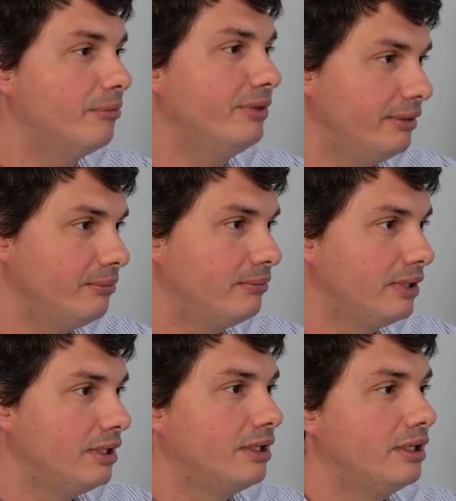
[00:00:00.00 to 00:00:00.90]
them.
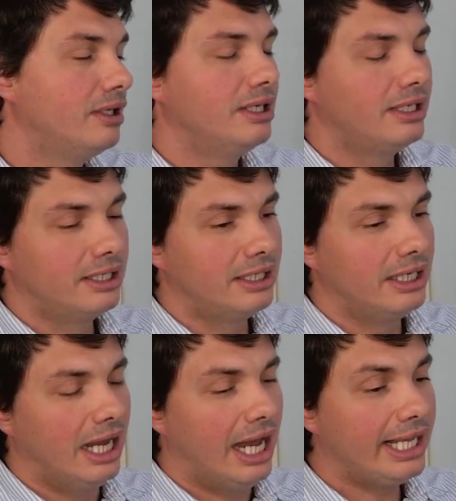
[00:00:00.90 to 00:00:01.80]

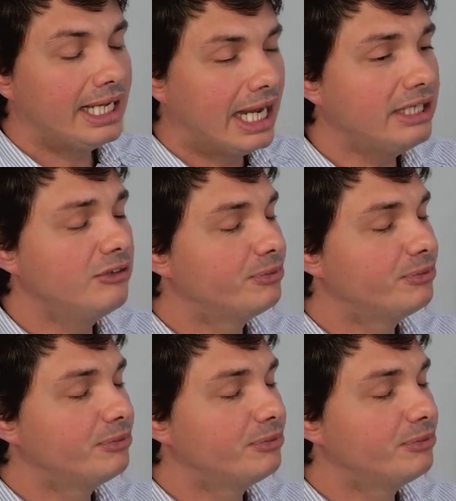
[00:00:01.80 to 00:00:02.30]
I kind of